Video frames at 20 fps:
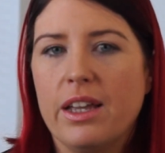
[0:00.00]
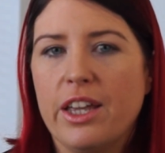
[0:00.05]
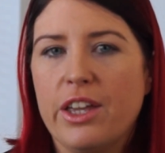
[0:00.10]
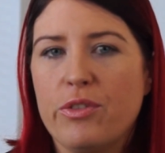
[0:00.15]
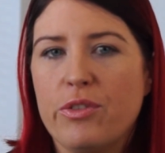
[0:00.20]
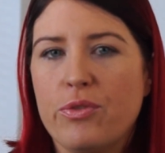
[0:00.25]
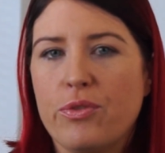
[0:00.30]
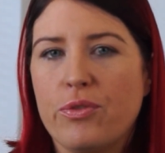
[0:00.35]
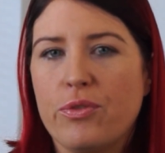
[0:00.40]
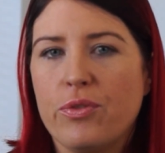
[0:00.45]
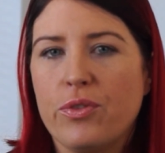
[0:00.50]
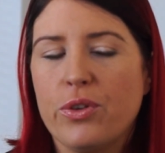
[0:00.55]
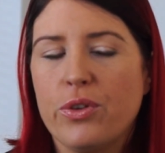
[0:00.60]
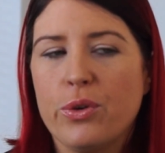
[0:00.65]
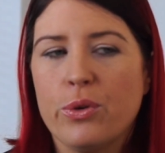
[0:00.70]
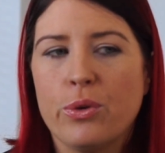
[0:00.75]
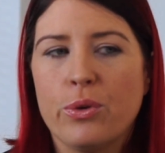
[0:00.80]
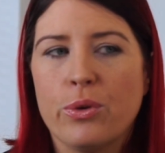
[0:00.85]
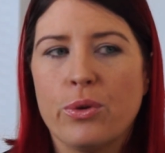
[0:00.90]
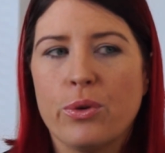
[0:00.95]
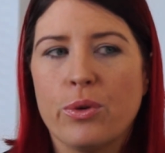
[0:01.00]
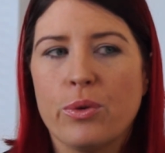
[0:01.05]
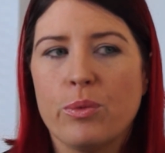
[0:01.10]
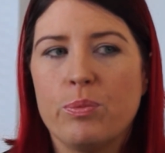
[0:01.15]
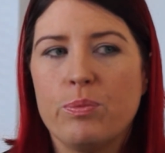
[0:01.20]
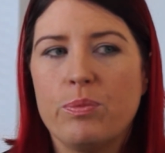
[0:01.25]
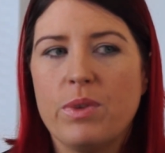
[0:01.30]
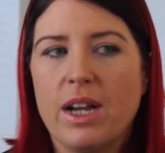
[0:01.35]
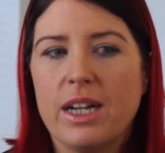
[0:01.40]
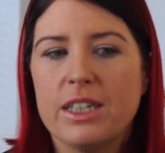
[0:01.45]
If
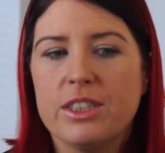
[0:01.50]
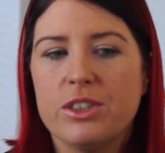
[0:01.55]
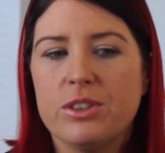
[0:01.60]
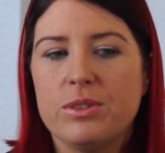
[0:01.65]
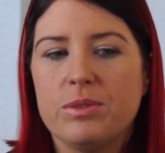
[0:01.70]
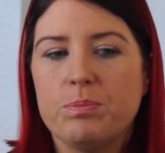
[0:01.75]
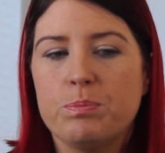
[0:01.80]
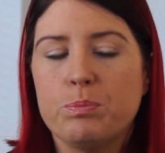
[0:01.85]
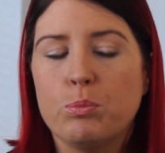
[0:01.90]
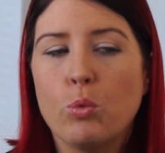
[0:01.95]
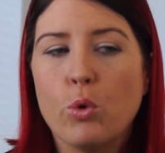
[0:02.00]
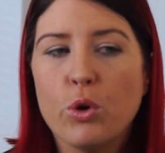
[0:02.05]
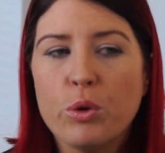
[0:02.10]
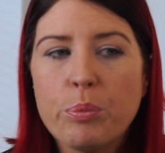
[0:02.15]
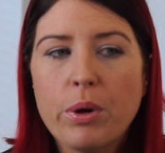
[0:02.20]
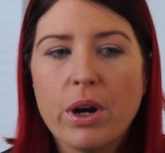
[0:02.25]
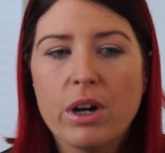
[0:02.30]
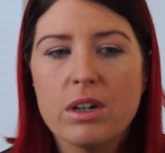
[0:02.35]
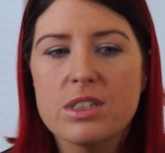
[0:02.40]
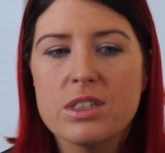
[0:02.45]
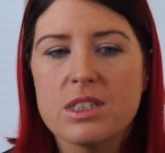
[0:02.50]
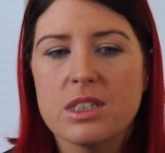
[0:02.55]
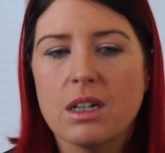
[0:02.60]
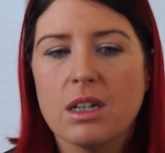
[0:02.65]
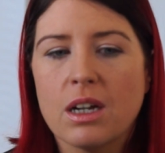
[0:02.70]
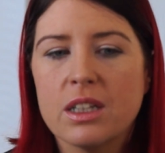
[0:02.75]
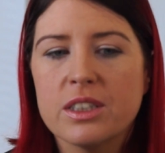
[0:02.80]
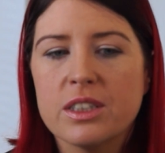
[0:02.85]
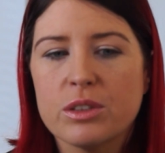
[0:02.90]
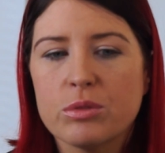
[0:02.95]
you're one person
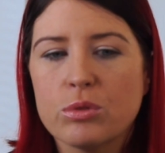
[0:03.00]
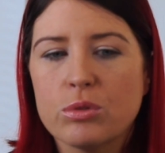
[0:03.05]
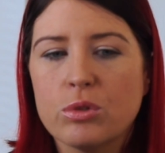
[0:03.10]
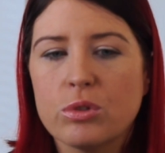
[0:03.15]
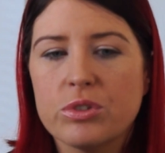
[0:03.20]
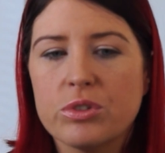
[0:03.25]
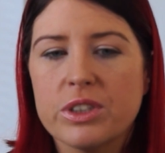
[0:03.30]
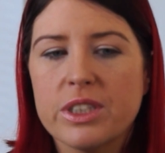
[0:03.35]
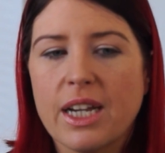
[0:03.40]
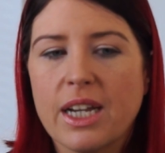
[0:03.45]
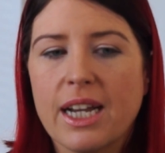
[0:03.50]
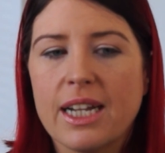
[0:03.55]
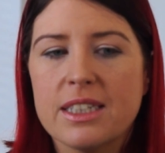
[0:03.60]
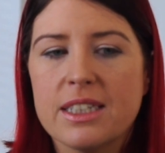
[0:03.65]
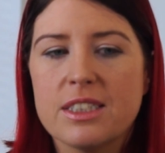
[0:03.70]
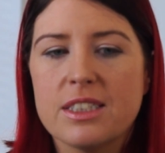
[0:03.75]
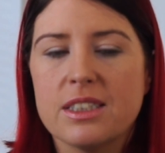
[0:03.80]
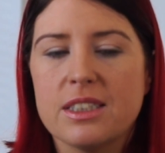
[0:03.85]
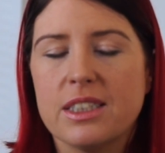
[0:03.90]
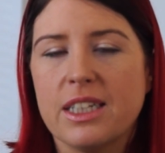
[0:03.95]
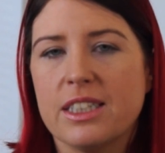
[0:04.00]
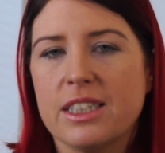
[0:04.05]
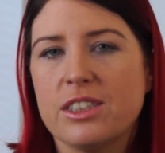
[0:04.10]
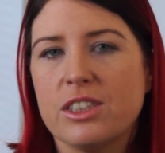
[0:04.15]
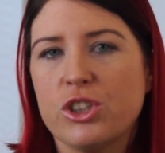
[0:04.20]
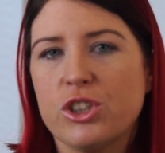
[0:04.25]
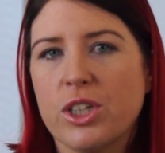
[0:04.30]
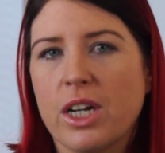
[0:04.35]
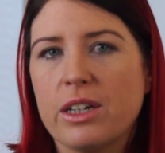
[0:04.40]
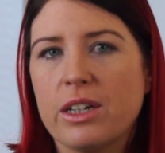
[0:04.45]
on their own can't get
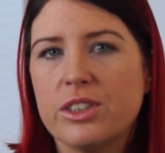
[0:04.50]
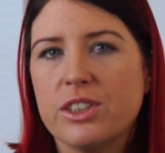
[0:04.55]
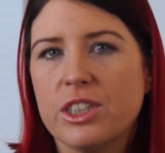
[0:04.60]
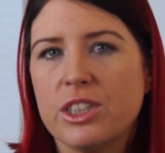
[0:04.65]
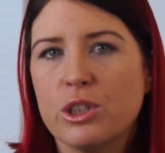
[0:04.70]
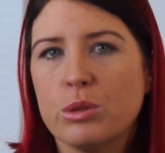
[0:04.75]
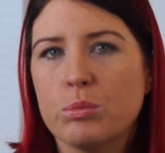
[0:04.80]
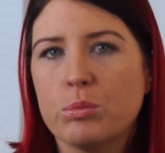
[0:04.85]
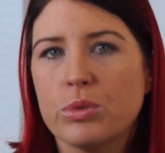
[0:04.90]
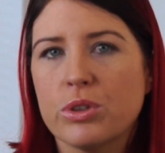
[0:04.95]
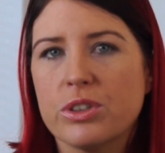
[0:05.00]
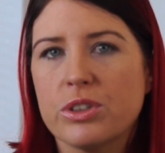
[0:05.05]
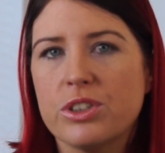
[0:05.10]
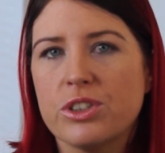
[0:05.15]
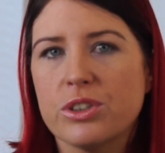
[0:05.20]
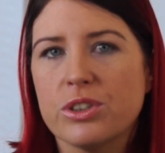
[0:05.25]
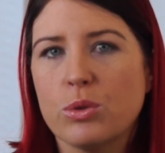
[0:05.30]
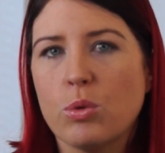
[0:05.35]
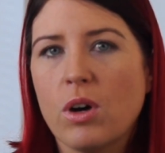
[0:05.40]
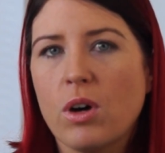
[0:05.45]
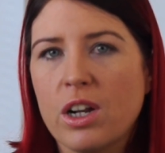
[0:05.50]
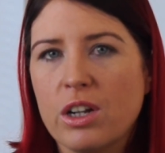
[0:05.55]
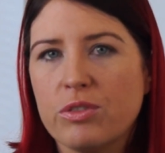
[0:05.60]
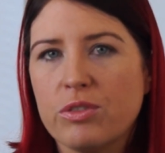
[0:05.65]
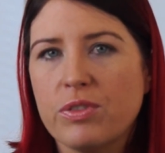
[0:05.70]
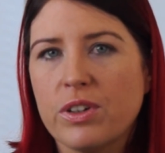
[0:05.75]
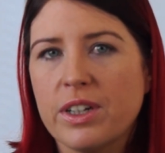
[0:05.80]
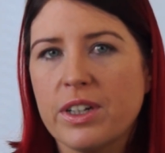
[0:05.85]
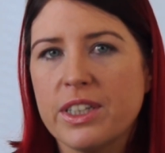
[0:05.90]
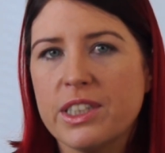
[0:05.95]
a charity number. To
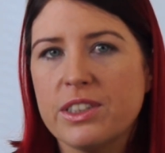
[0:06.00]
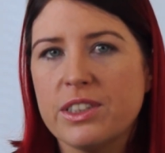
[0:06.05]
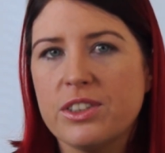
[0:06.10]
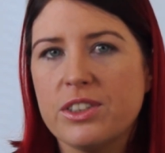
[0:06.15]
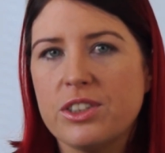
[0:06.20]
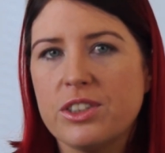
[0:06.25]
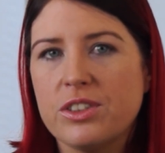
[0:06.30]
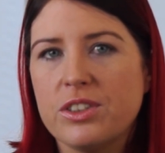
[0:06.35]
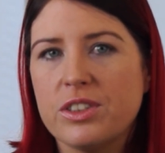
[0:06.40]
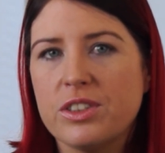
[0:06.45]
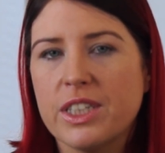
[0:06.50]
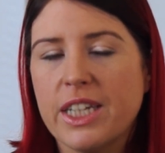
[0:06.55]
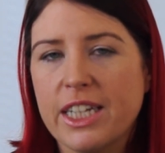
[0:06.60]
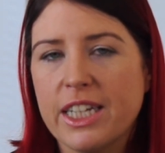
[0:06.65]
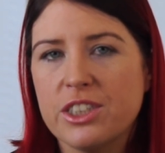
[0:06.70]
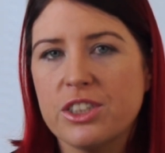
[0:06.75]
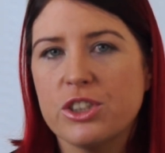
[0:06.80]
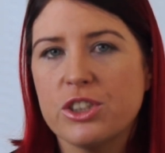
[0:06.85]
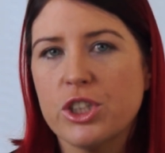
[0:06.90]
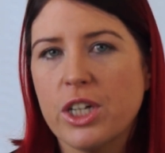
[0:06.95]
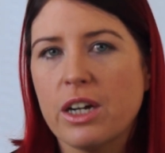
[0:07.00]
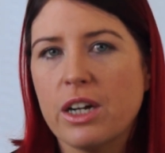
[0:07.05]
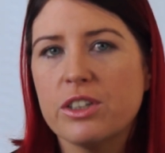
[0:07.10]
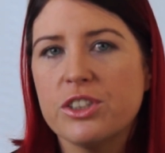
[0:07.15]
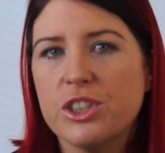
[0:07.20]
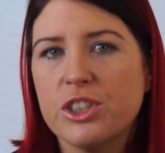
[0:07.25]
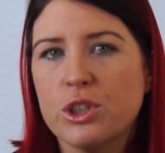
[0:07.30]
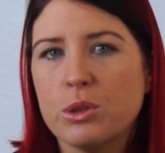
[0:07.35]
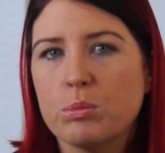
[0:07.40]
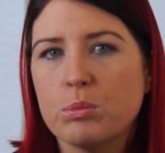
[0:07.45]
qualify to get a
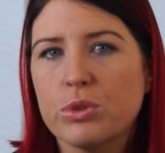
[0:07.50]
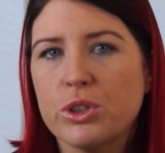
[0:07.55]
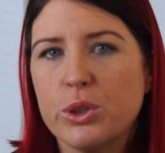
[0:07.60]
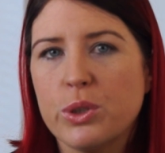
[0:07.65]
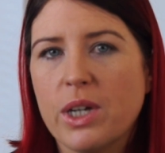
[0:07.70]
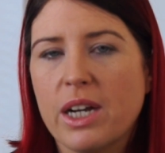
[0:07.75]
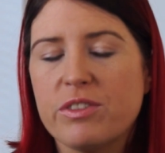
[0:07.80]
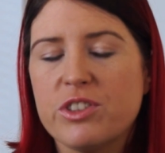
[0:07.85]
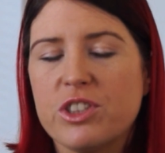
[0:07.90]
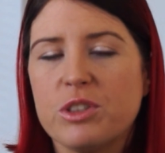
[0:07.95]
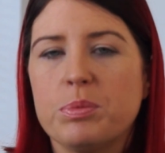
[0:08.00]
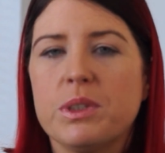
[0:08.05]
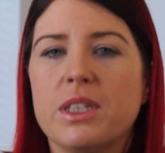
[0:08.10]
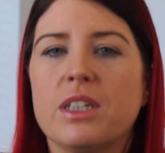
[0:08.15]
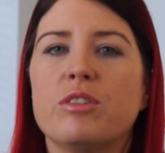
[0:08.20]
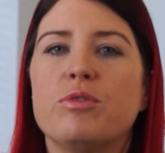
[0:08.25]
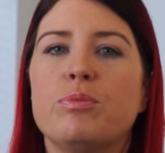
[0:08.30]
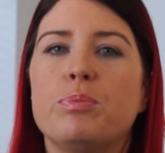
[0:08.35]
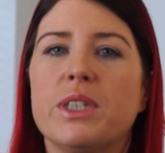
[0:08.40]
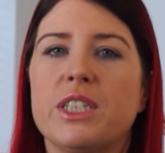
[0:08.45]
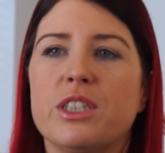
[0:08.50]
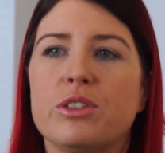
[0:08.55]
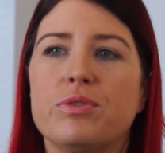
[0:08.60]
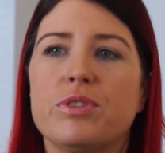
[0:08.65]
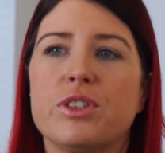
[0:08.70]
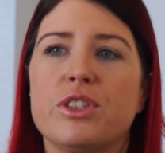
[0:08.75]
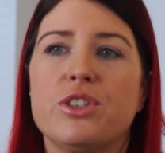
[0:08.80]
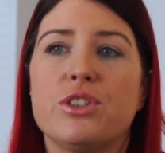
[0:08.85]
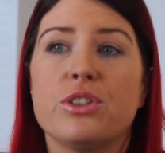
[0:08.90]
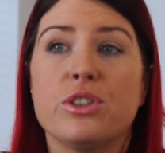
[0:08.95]
charity number, you have to be of
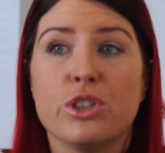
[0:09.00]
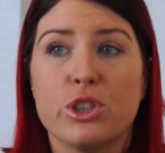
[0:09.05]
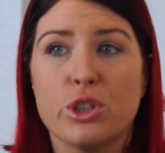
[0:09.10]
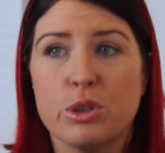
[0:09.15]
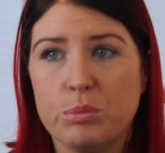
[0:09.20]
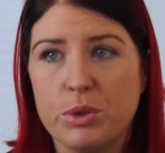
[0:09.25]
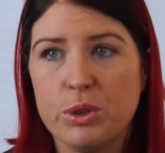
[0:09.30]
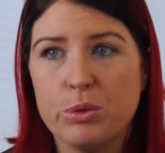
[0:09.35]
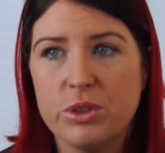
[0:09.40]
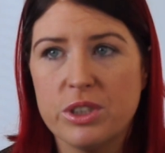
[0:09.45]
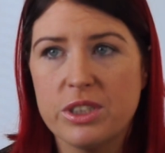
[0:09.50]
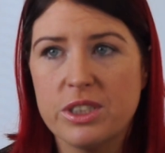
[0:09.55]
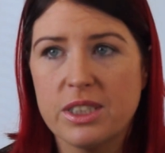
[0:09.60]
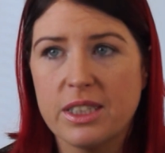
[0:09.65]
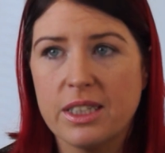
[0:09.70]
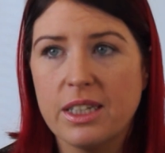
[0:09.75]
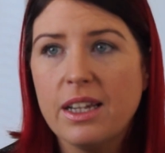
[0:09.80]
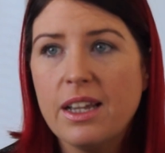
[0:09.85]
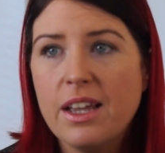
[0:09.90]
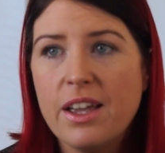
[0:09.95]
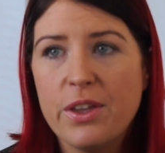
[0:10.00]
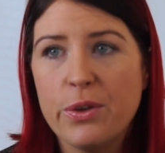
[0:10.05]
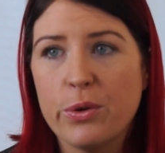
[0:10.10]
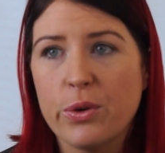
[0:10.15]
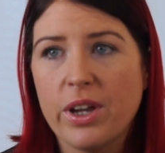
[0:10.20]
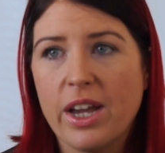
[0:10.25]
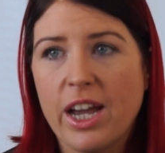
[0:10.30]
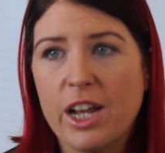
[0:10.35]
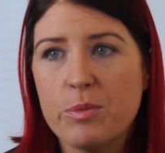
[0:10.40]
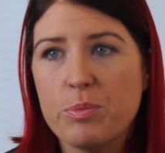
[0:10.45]
benefit to the community. You
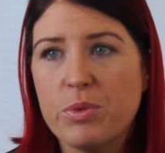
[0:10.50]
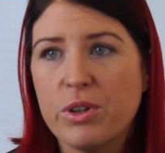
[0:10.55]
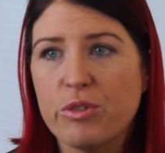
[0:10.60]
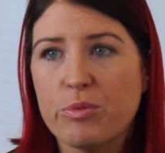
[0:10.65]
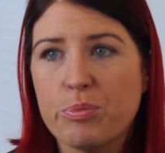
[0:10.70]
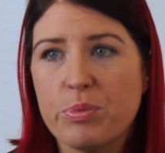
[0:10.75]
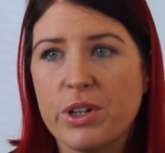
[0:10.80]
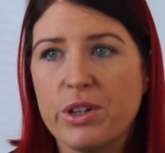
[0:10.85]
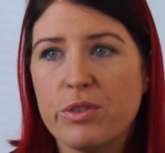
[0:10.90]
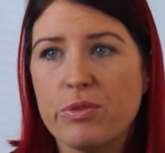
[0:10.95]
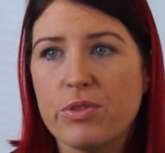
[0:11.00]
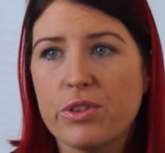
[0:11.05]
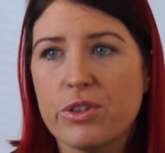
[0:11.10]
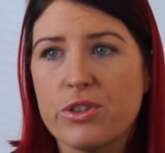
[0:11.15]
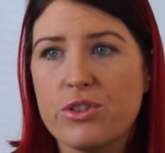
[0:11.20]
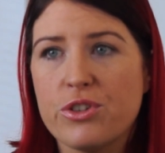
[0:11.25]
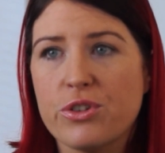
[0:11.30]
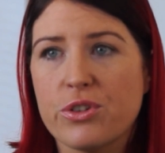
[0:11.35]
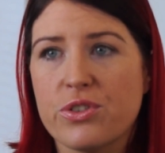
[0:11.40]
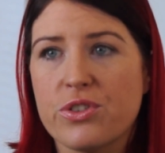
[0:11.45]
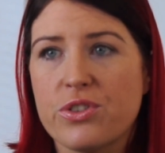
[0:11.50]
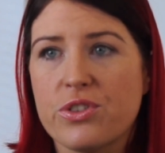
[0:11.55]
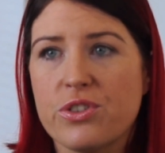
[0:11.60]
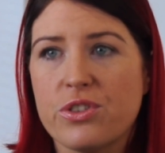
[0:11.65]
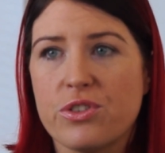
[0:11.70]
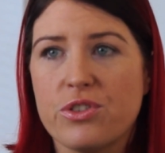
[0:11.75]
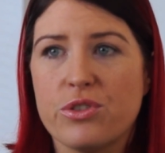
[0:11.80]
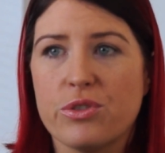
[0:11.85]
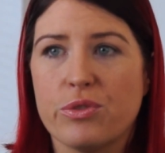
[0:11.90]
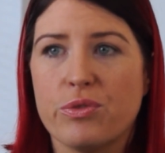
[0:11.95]
can't be of benefit
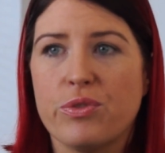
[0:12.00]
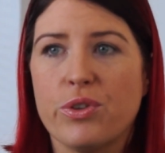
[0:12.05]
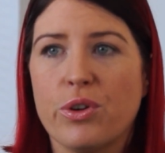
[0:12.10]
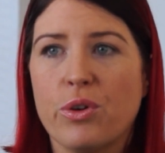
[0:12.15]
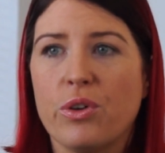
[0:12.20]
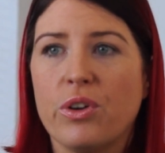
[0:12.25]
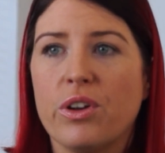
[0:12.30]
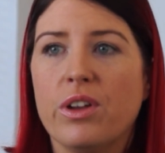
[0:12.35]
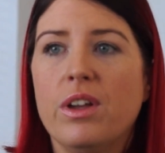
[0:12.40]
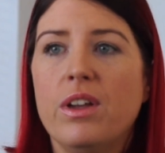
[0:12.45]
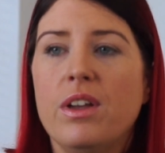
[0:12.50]
just to Fionn.